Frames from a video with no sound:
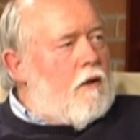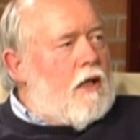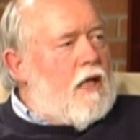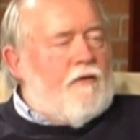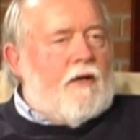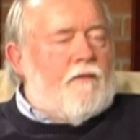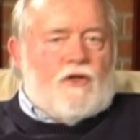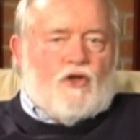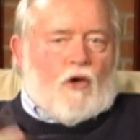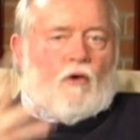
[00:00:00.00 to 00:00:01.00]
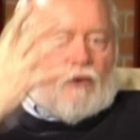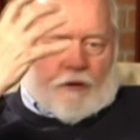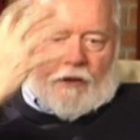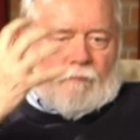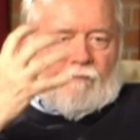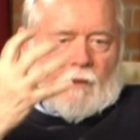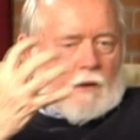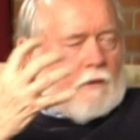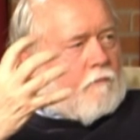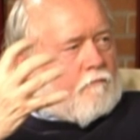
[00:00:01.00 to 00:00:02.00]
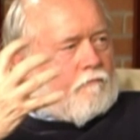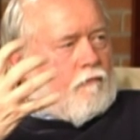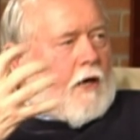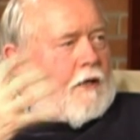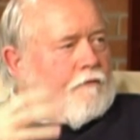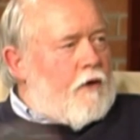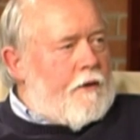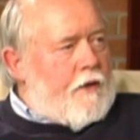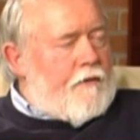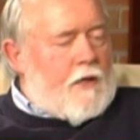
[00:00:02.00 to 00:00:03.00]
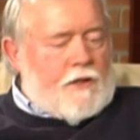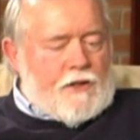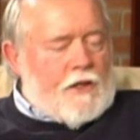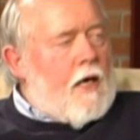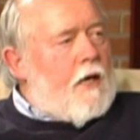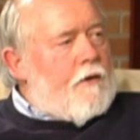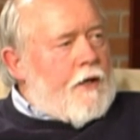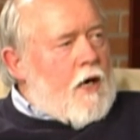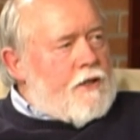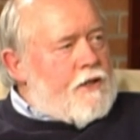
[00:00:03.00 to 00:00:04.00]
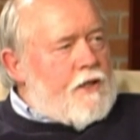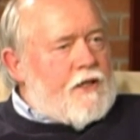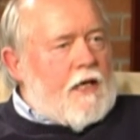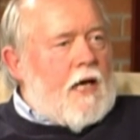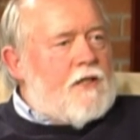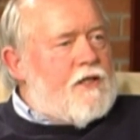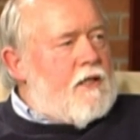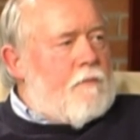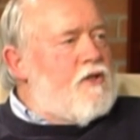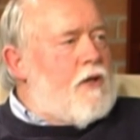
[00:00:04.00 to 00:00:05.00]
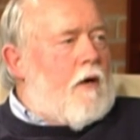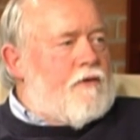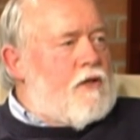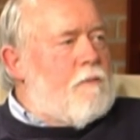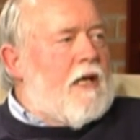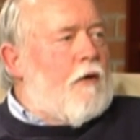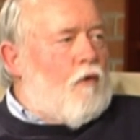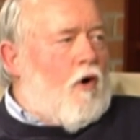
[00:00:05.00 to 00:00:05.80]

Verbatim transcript: even if it's shown to them right in front of their faces, the narcissist cannot see themselves as being